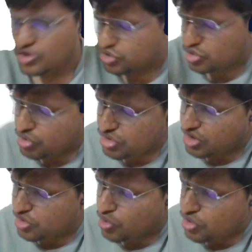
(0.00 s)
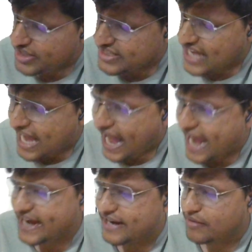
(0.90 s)
So the growth is
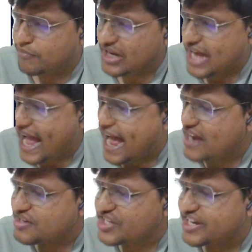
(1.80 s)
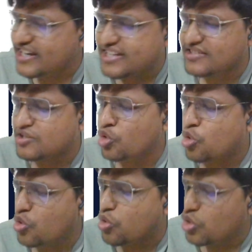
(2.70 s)
high, but our share is
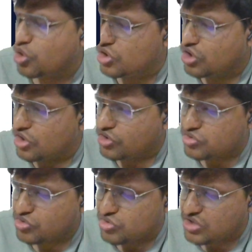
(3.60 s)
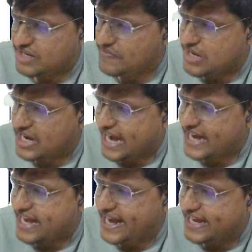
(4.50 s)
low. So the
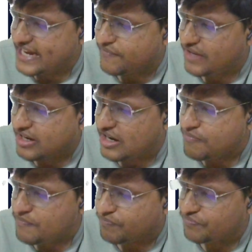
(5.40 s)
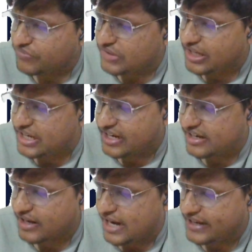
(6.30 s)
ride hailing will come.
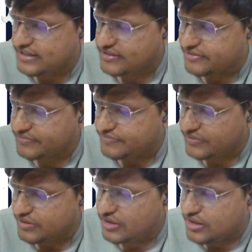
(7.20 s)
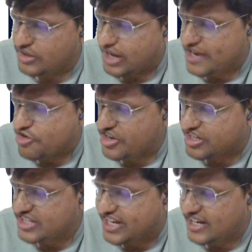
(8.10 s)
here, guys. Are you
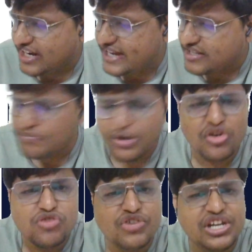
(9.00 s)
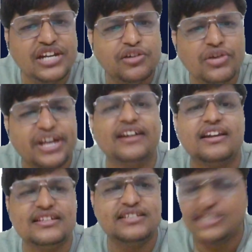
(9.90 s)
understanding, guys? Because we need to
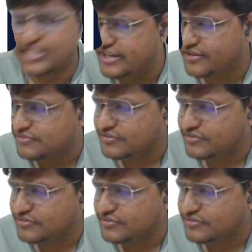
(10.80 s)
increase the share.